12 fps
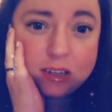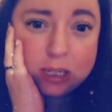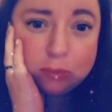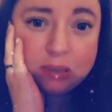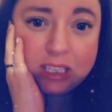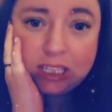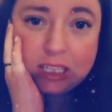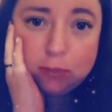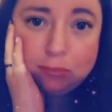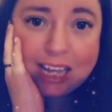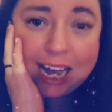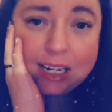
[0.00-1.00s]
completely
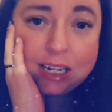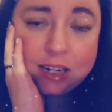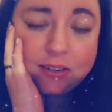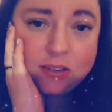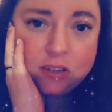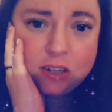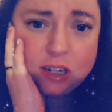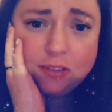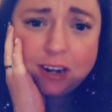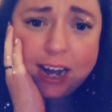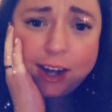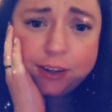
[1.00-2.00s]
black, and I was looking
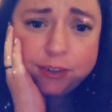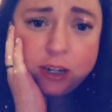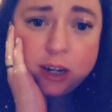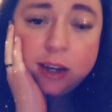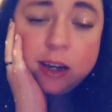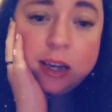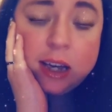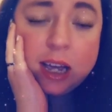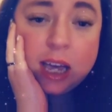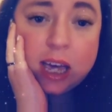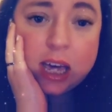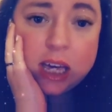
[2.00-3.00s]
around,
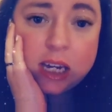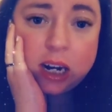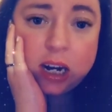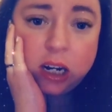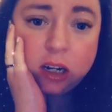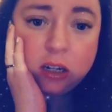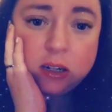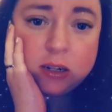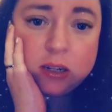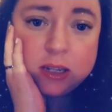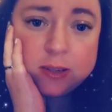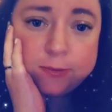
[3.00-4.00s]
and I
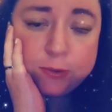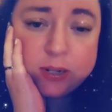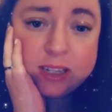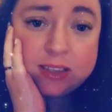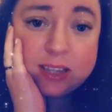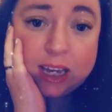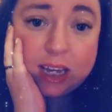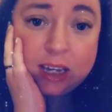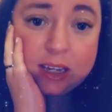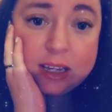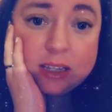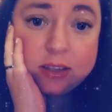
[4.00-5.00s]
heard this voice
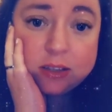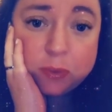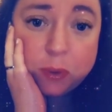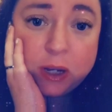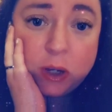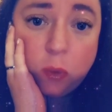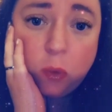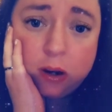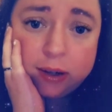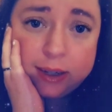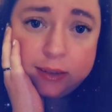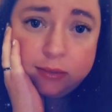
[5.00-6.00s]
say, "Is this what you
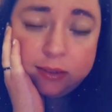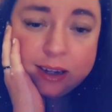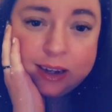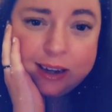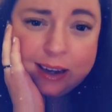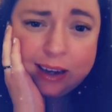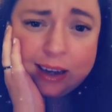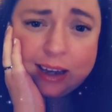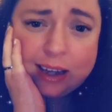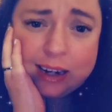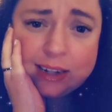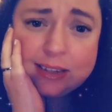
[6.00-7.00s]
want?"
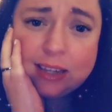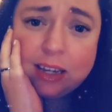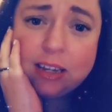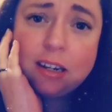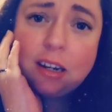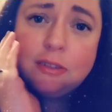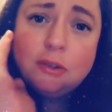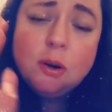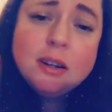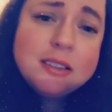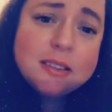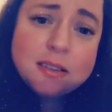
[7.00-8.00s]
And I said, "Of
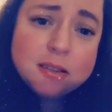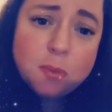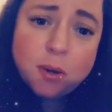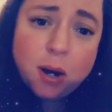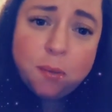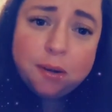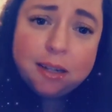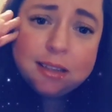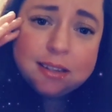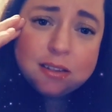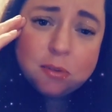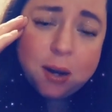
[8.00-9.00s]
course this is what I want.
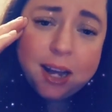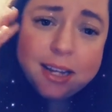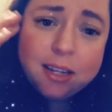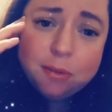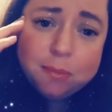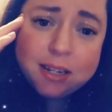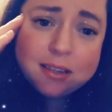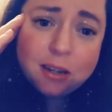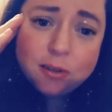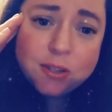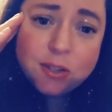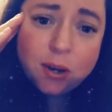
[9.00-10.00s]
This is why I killed
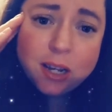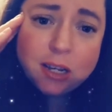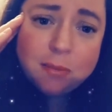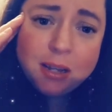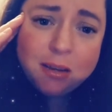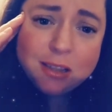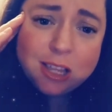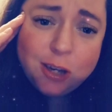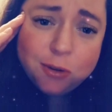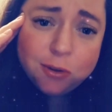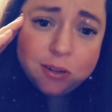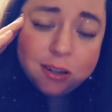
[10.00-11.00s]
myself, so I could be with
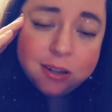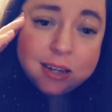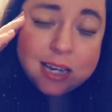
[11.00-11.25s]
you."